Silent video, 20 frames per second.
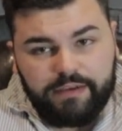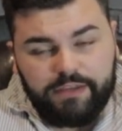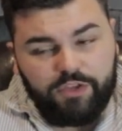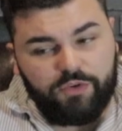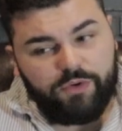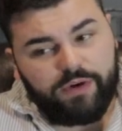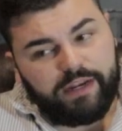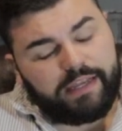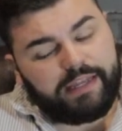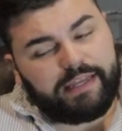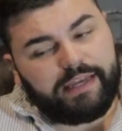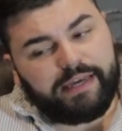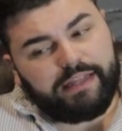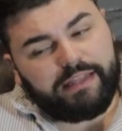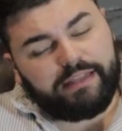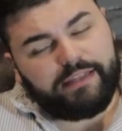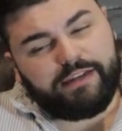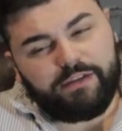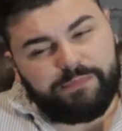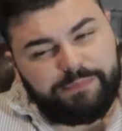You want to get a
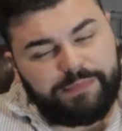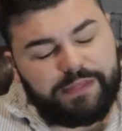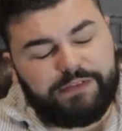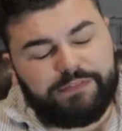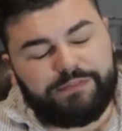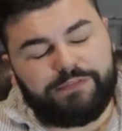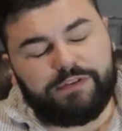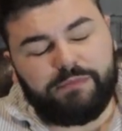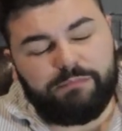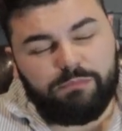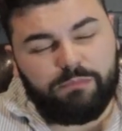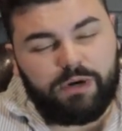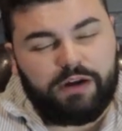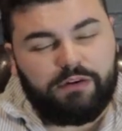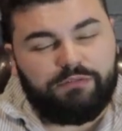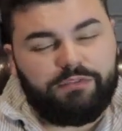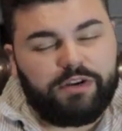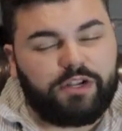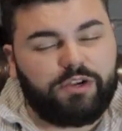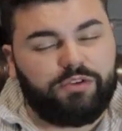little bit
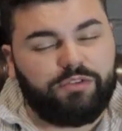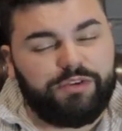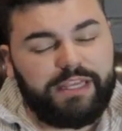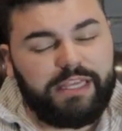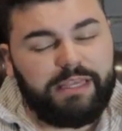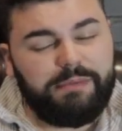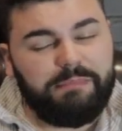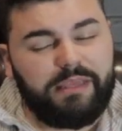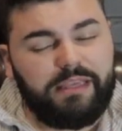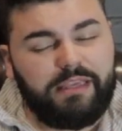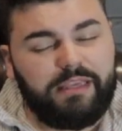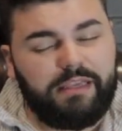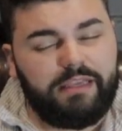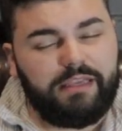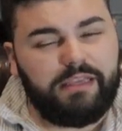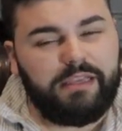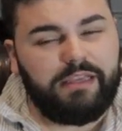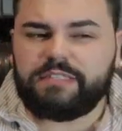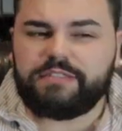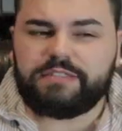of a
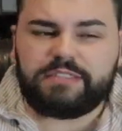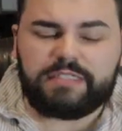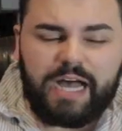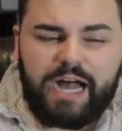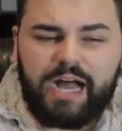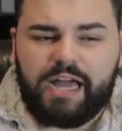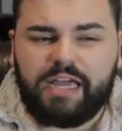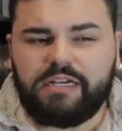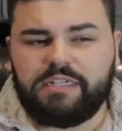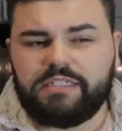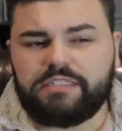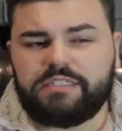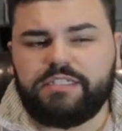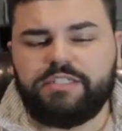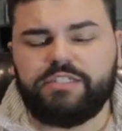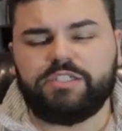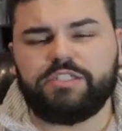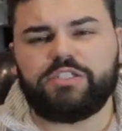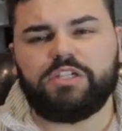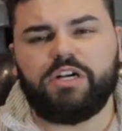creamy style to
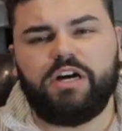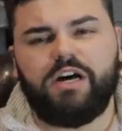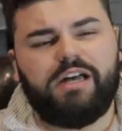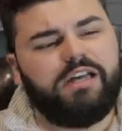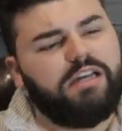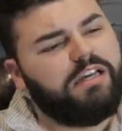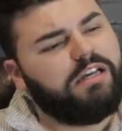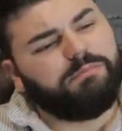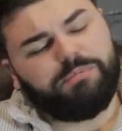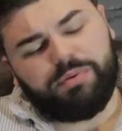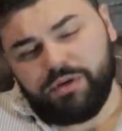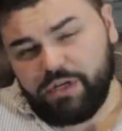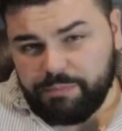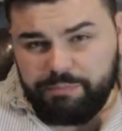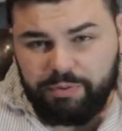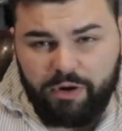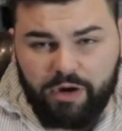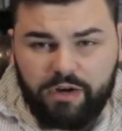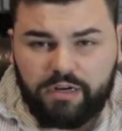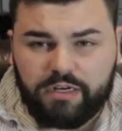your sauce? Put a
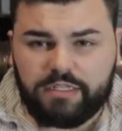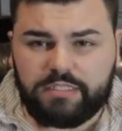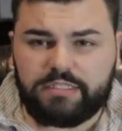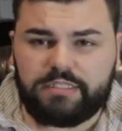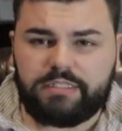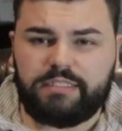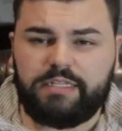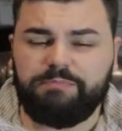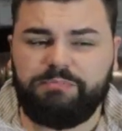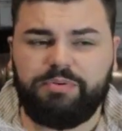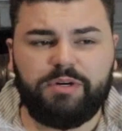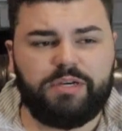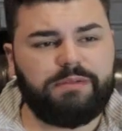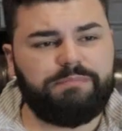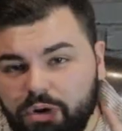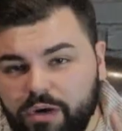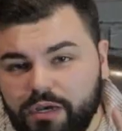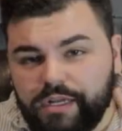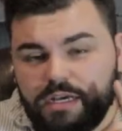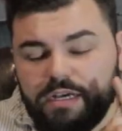parsnip. Put
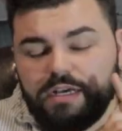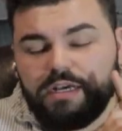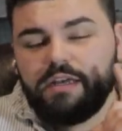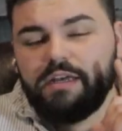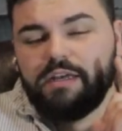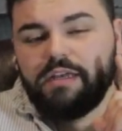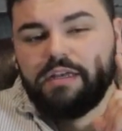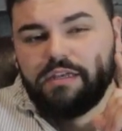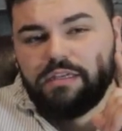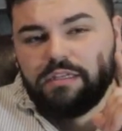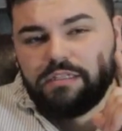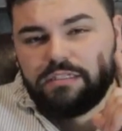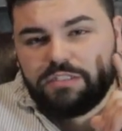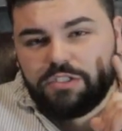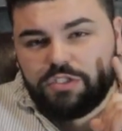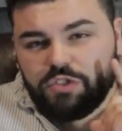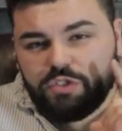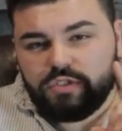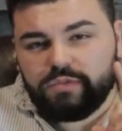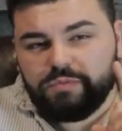a
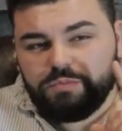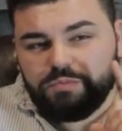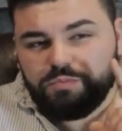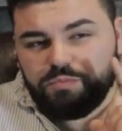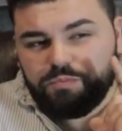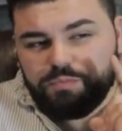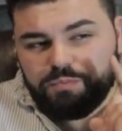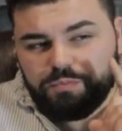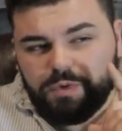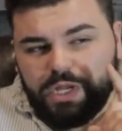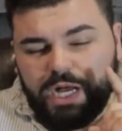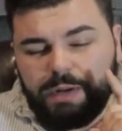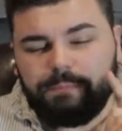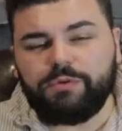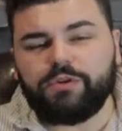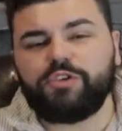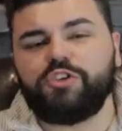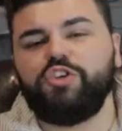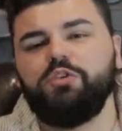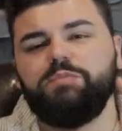
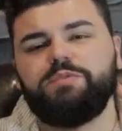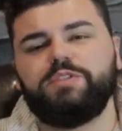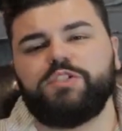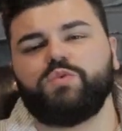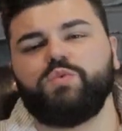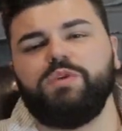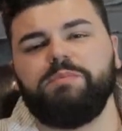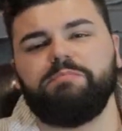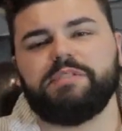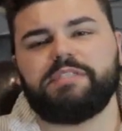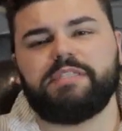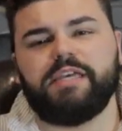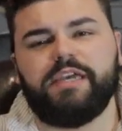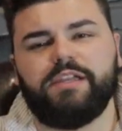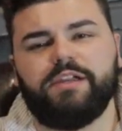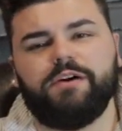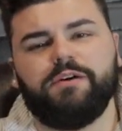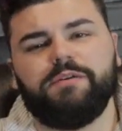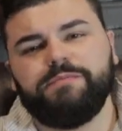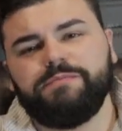couple cubes of sweet
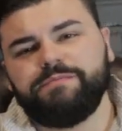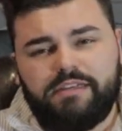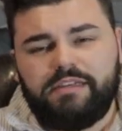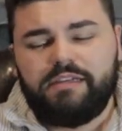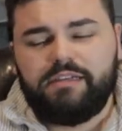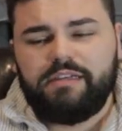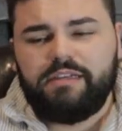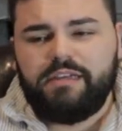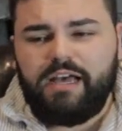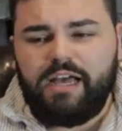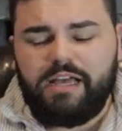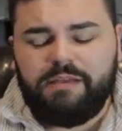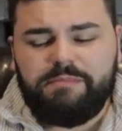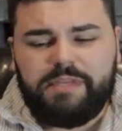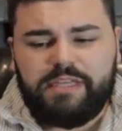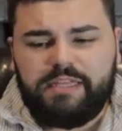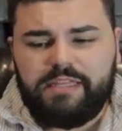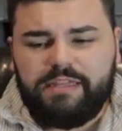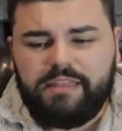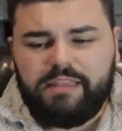potato. I
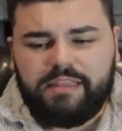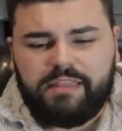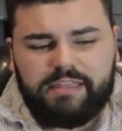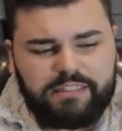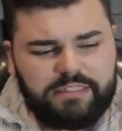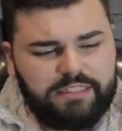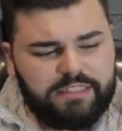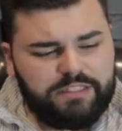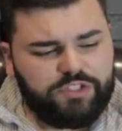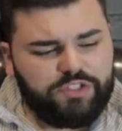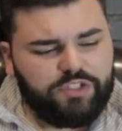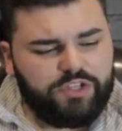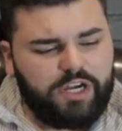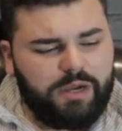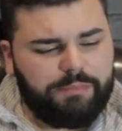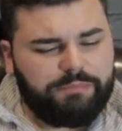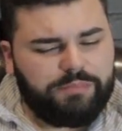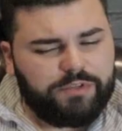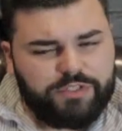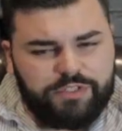mean, this is your
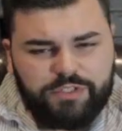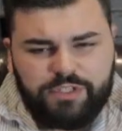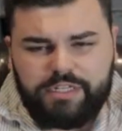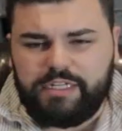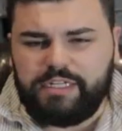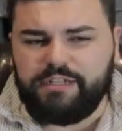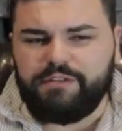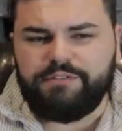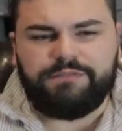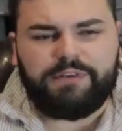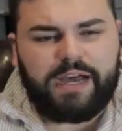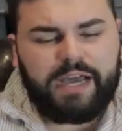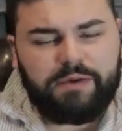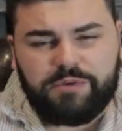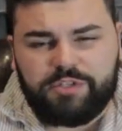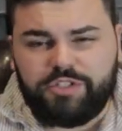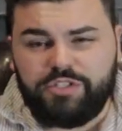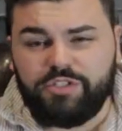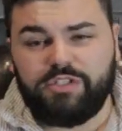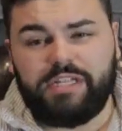opportunity to find
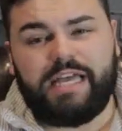what you